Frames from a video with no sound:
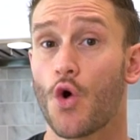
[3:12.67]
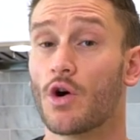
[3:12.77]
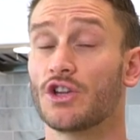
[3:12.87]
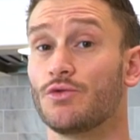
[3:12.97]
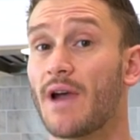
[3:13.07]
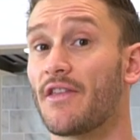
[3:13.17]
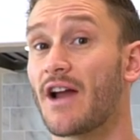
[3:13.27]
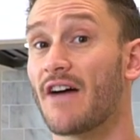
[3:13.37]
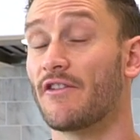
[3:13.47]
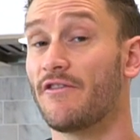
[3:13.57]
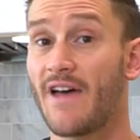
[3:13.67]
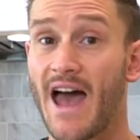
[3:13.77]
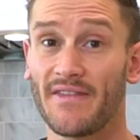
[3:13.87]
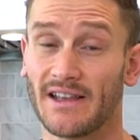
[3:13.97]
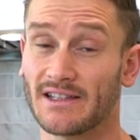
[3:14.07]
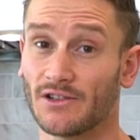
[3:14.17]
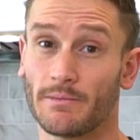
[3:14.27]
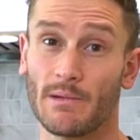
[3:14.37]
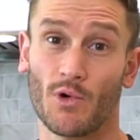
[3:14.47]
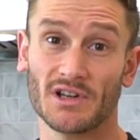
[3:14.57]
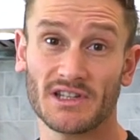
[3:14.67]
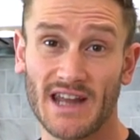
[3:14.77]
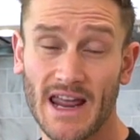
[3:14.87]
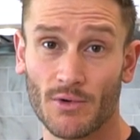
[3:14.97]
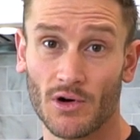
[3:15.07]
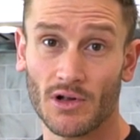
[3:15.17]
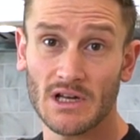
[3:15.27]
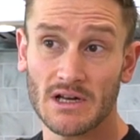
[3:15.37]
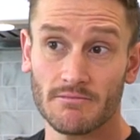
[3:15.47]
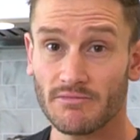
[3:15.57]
Or would you rather have a fat that's a little bit more stable,